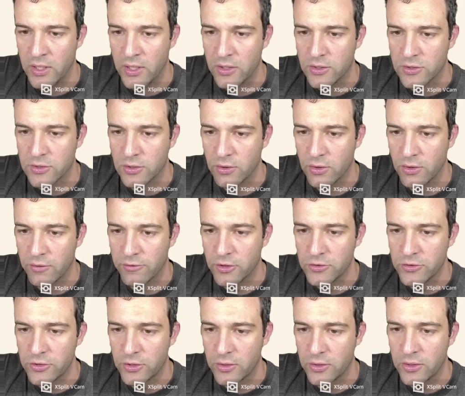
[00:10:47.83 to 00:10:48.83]
So the
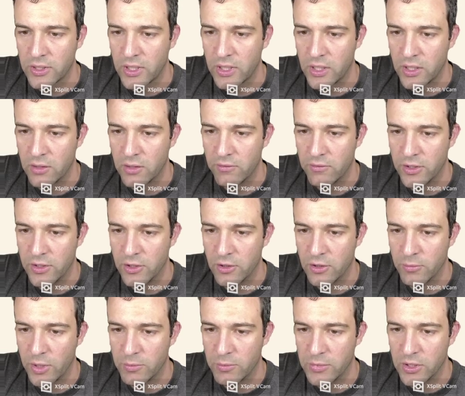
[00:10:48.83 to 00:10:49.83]
first hurricane of the year
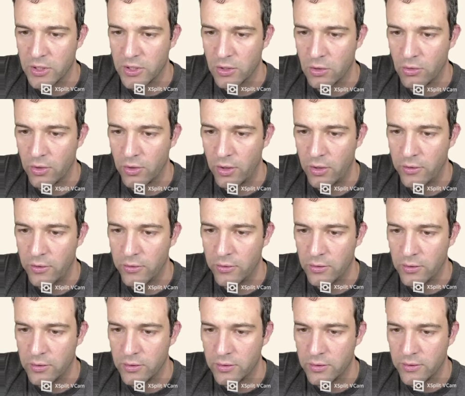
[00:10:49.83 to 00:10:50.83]
might be called
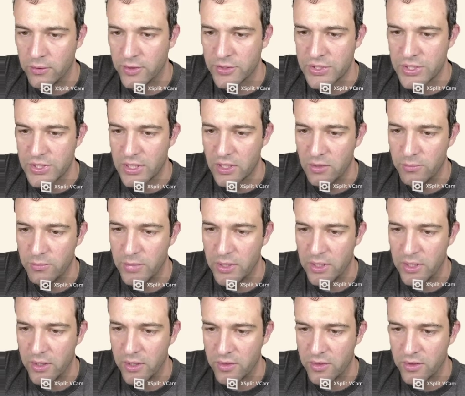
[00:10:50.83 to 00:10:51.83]
Arnold, the second
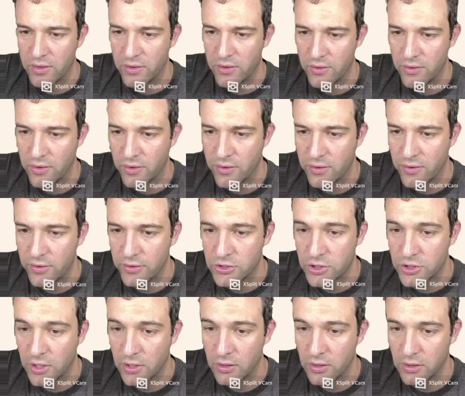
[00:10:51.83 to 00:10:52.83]
Beth, the third
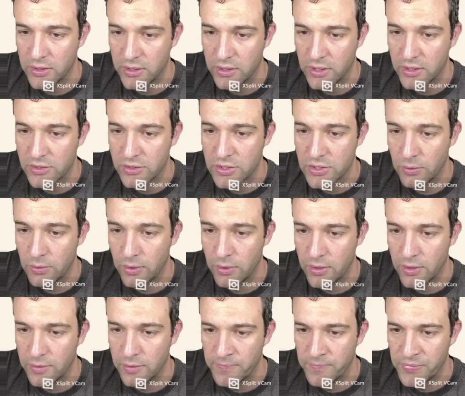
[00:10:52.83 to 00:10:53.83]
Charlie, and so
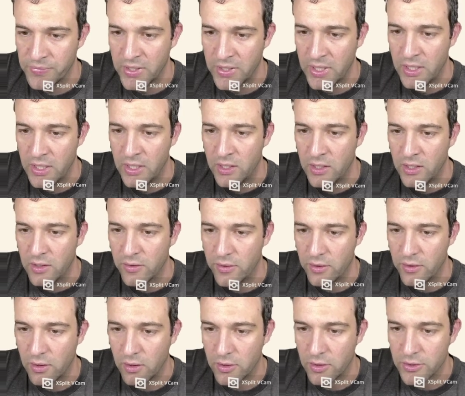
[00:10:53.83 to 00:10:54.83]
on.
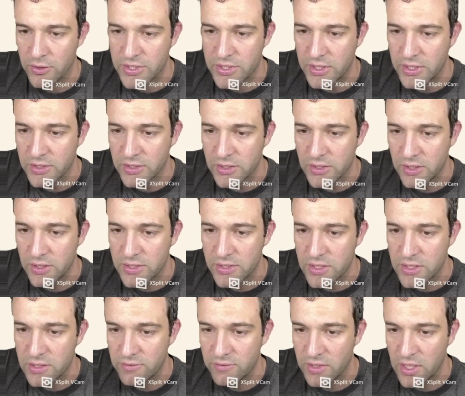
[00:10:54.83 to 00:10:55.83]
There are 6
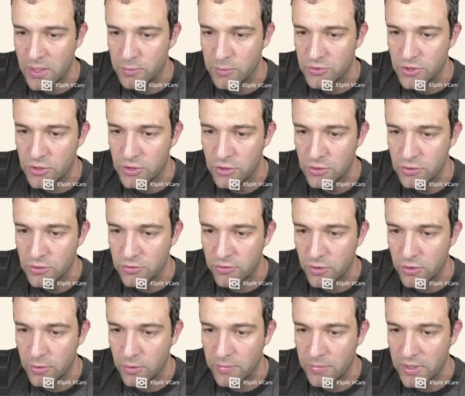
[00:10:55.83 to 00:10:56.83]
lists of names to choose
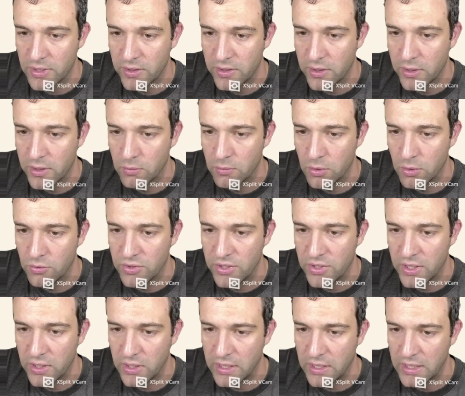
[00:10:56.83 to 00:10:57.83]
from, and they are
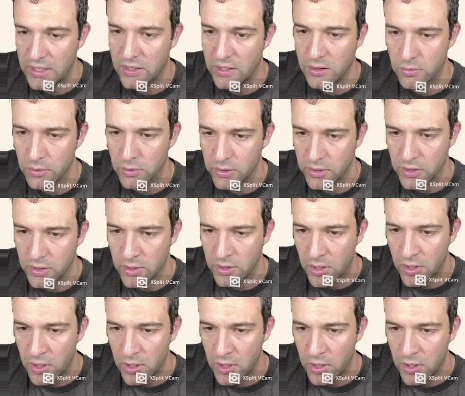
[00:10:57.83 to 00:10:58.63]
rotated annually.